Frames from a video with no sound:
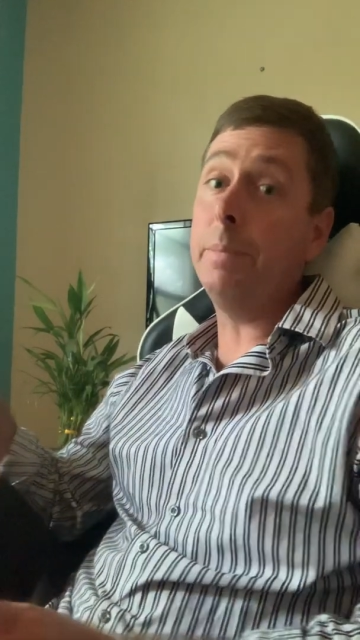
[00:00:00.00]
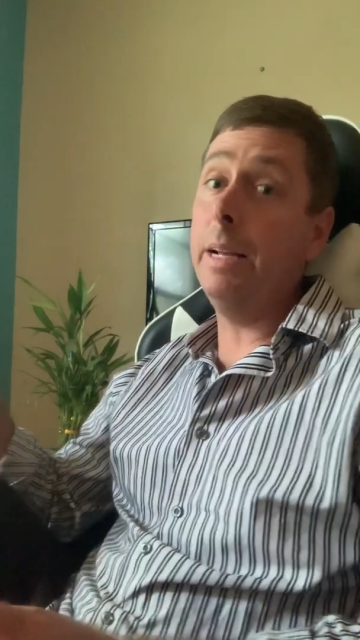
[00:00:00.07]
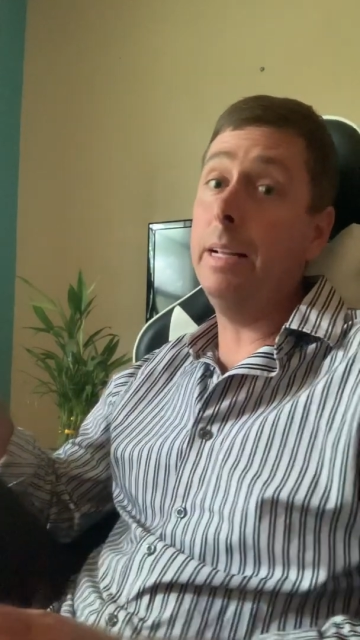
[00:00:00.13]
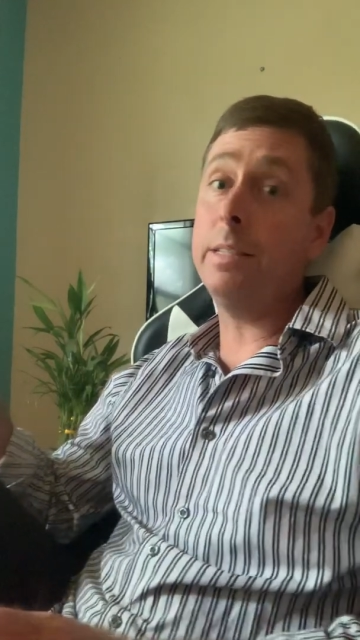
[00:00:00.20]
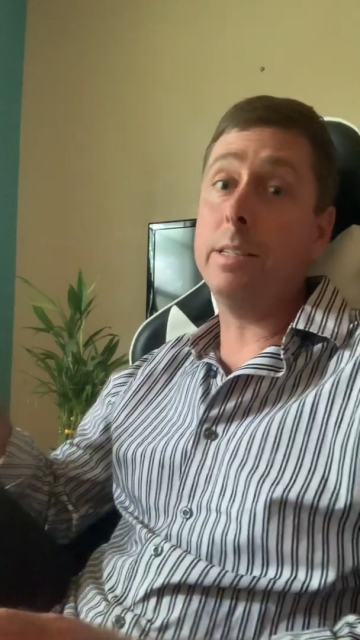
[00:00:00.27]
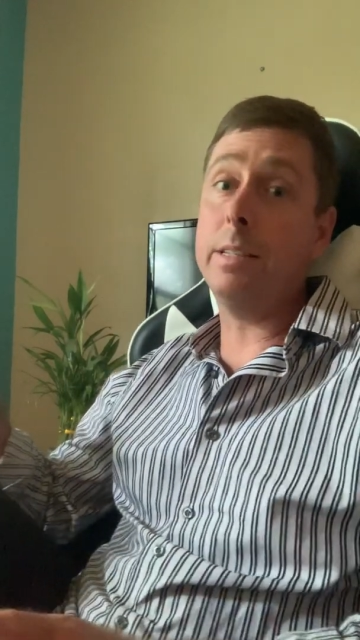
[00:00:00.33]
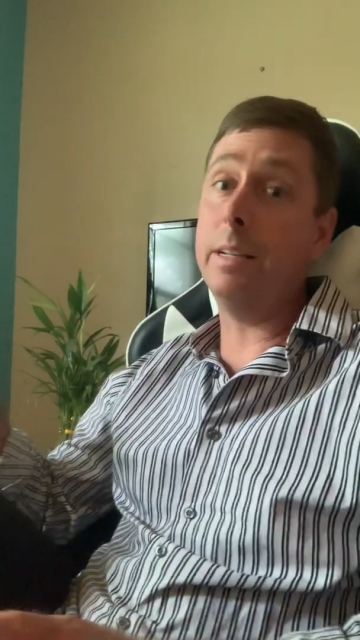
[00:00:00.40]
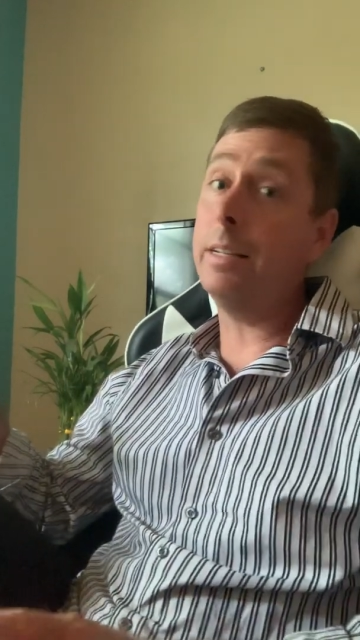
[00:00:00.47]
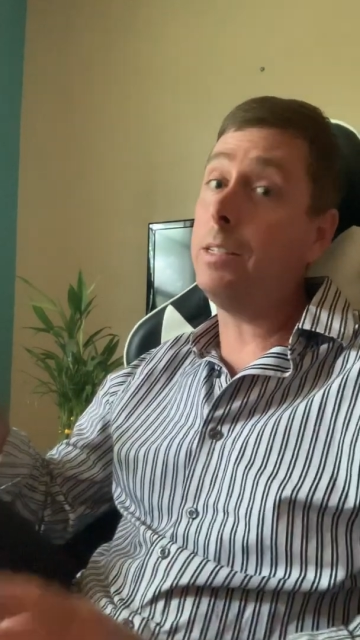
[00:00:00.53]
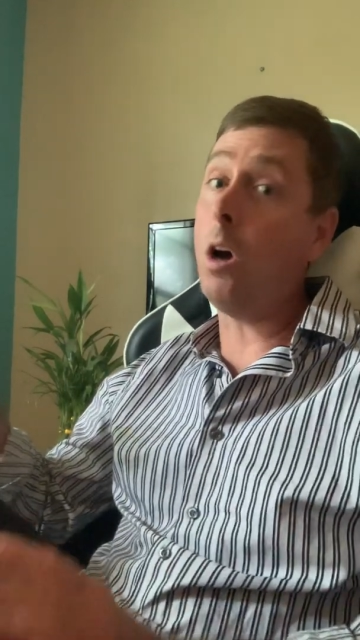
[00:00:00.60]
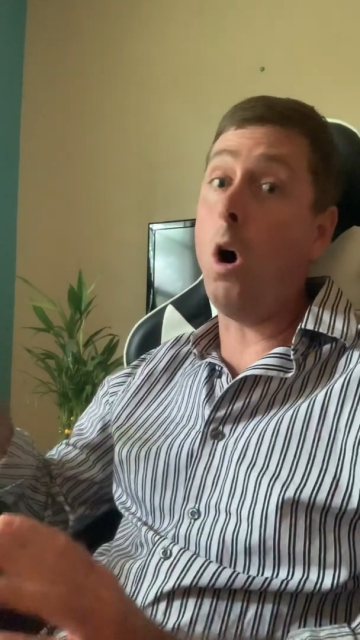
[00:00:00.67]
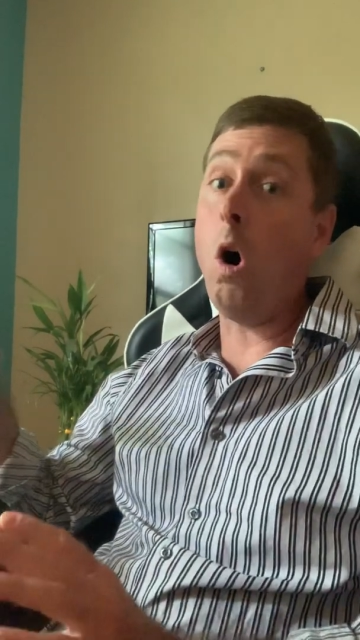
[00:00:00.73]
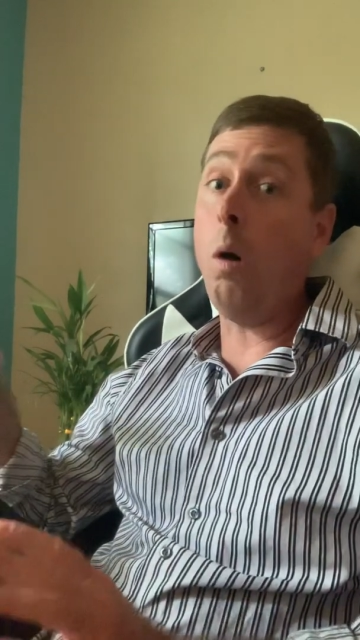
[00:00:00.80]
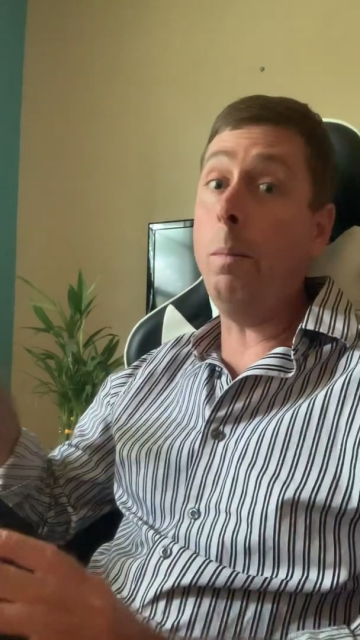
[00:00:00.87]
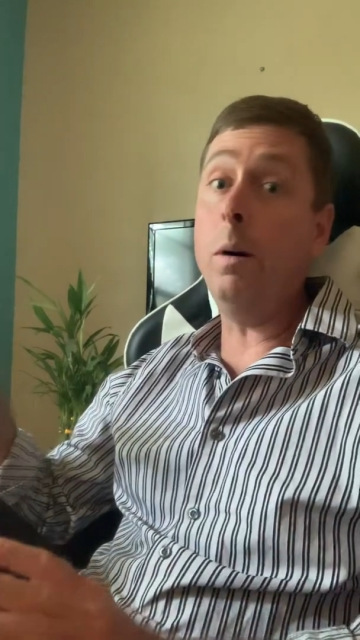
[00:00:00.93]
It's
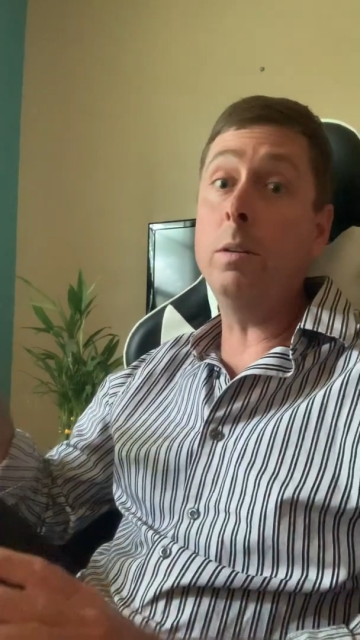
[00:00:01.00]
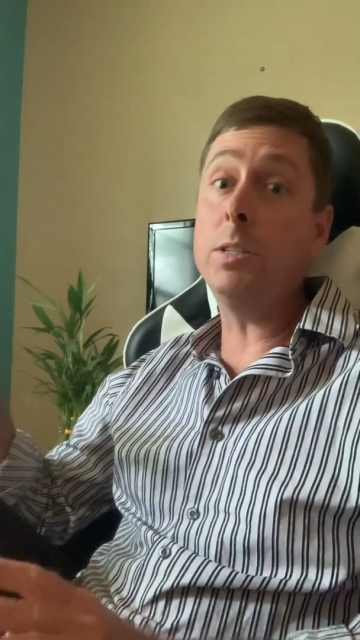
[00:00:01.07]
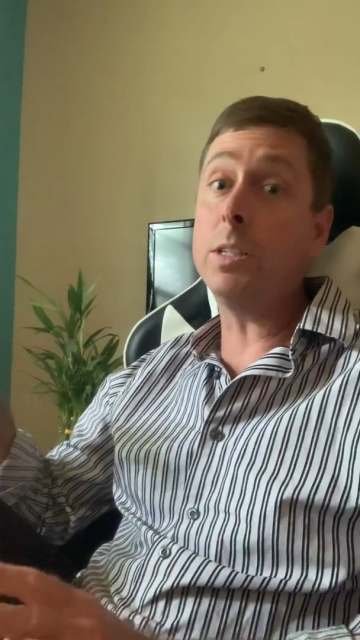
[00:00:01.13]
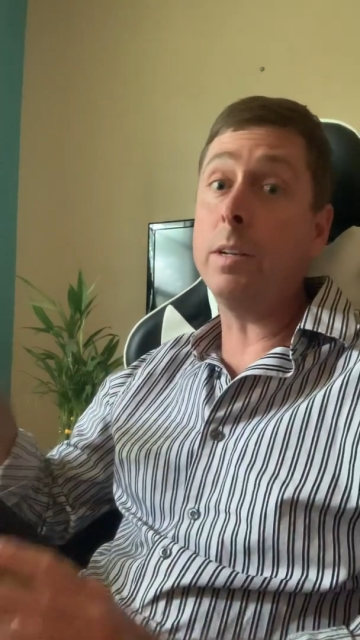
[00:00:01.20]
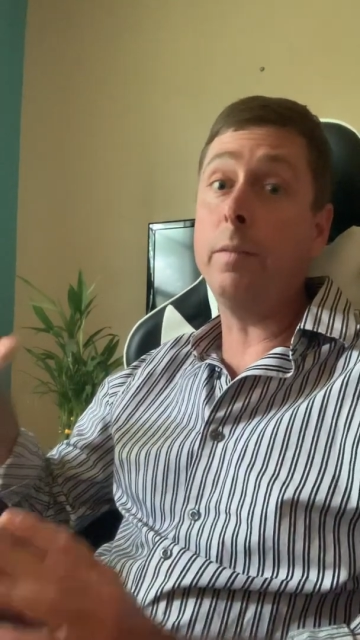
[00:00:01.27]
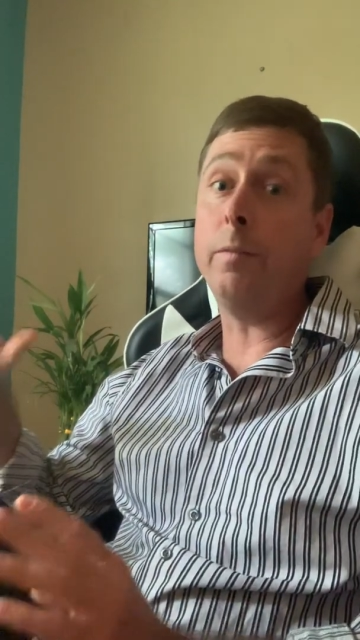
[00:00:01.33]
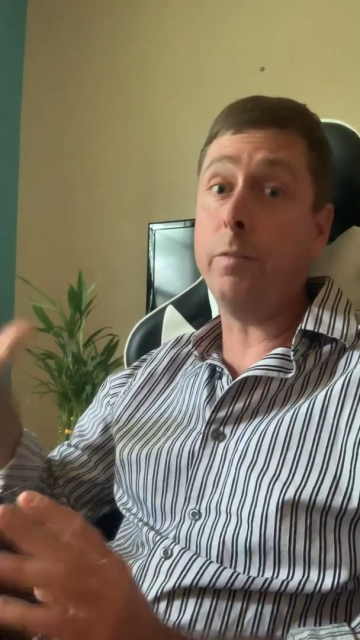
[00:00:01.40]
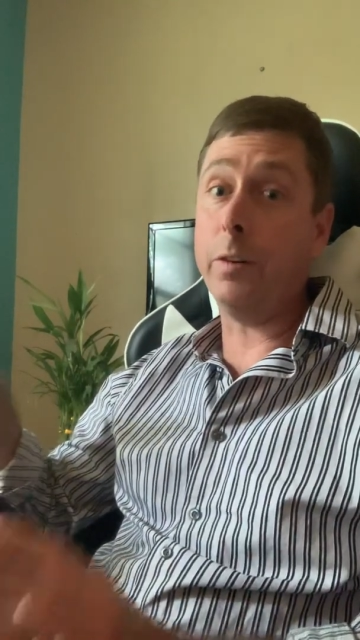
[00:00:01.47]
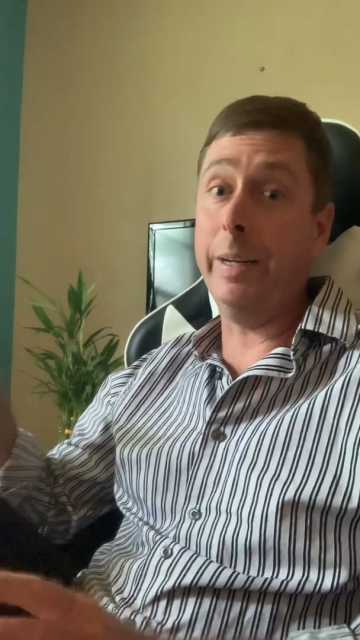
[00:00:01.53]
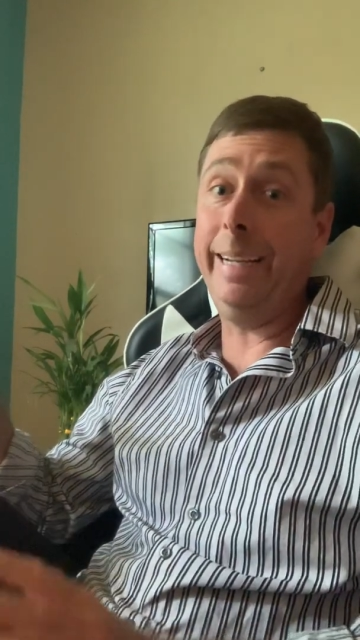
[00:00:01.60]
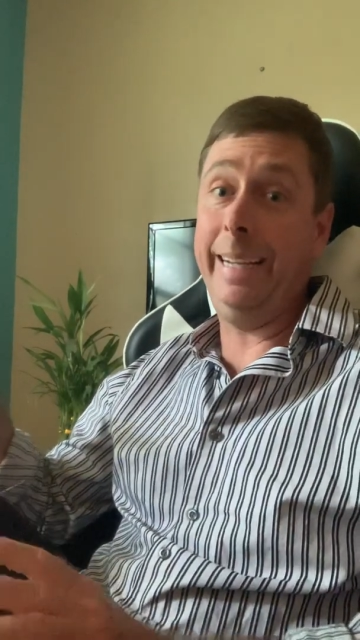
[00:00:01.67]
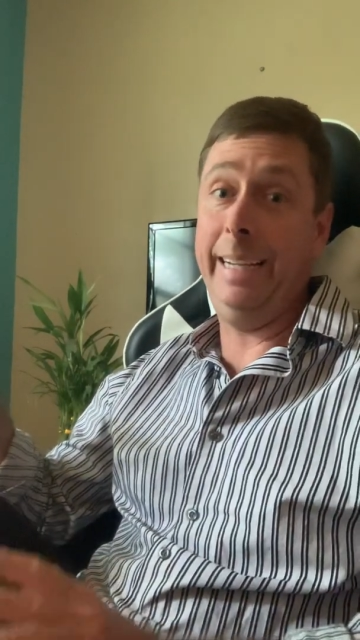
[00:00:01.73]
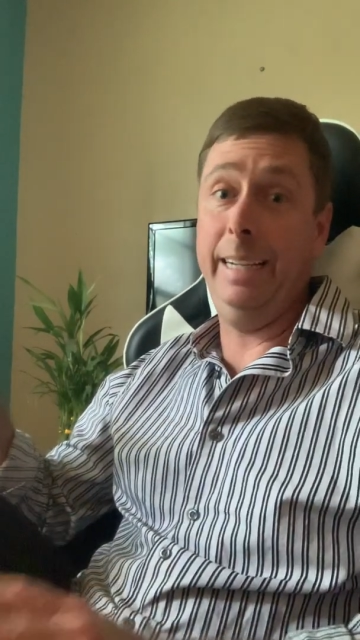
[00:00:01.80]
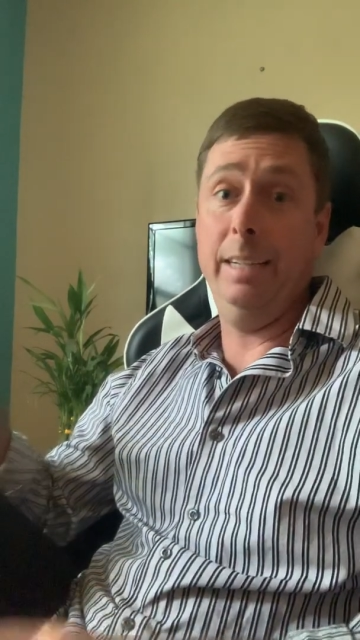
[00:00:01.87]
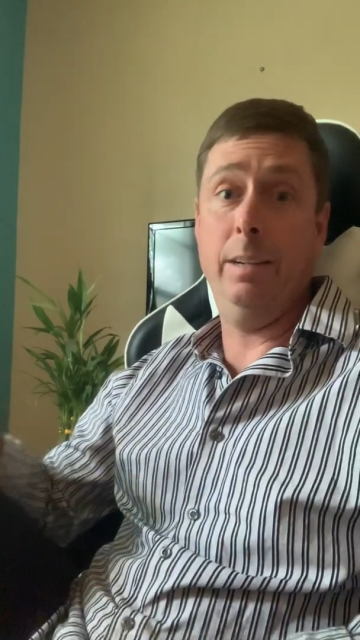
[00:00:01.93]
almost
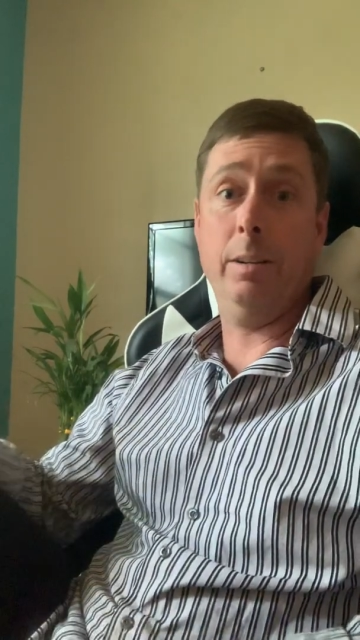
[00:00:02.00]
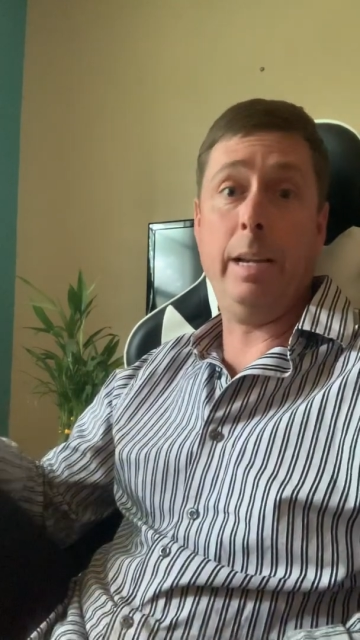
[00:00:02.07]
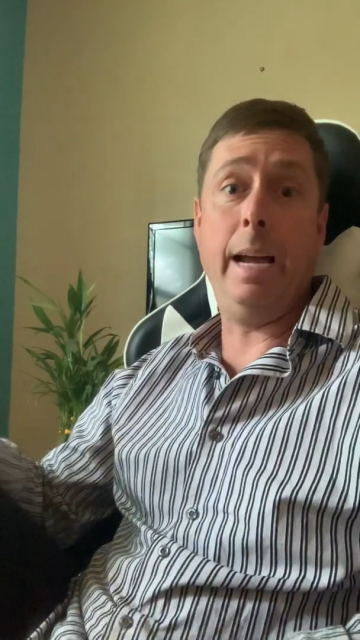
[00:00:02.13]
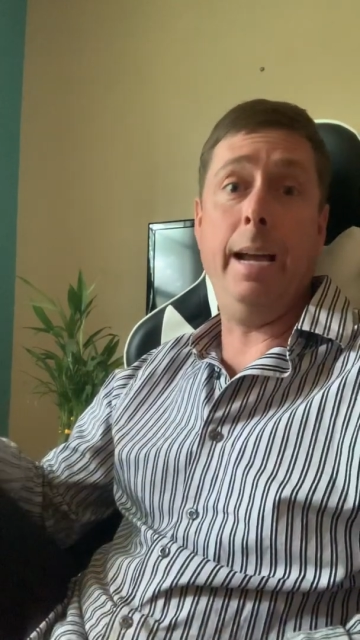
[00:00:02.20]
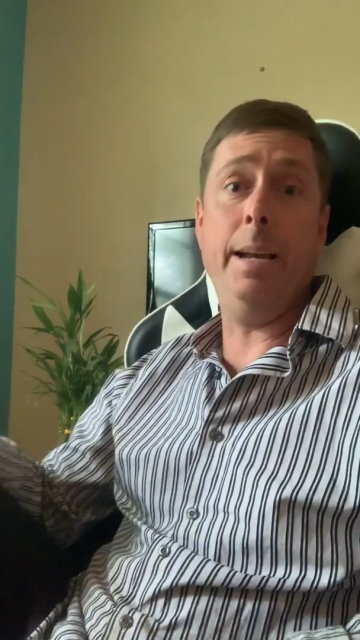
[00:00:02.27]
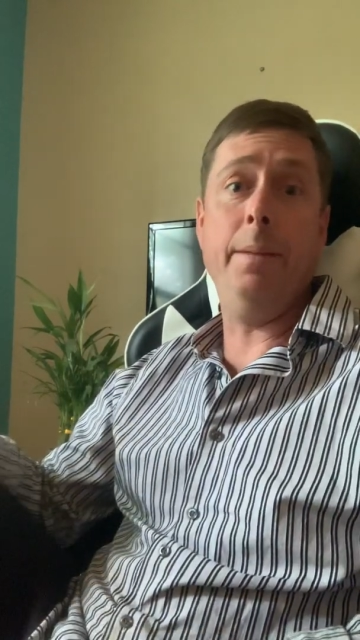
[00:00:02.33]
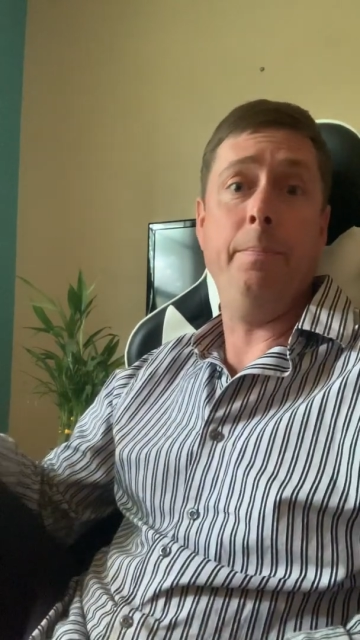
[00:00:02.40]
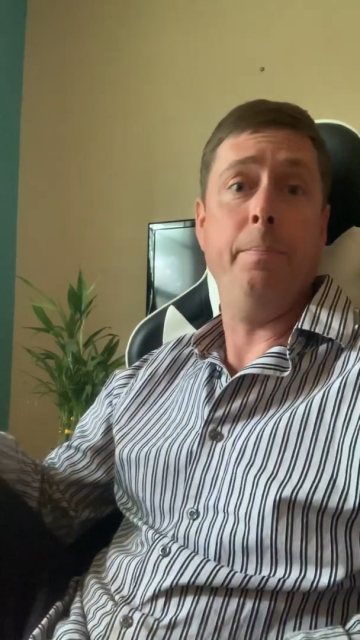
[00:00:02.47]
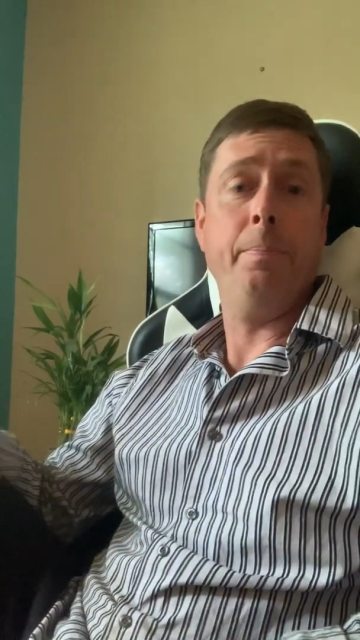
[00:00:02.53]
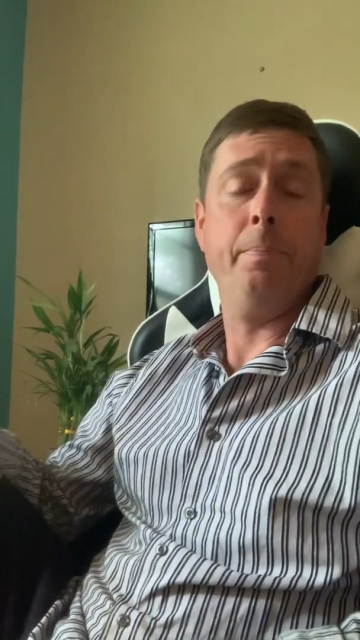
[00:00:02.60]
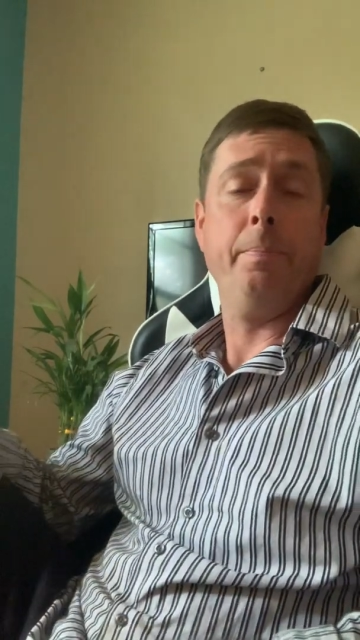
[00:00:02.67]
free, okay?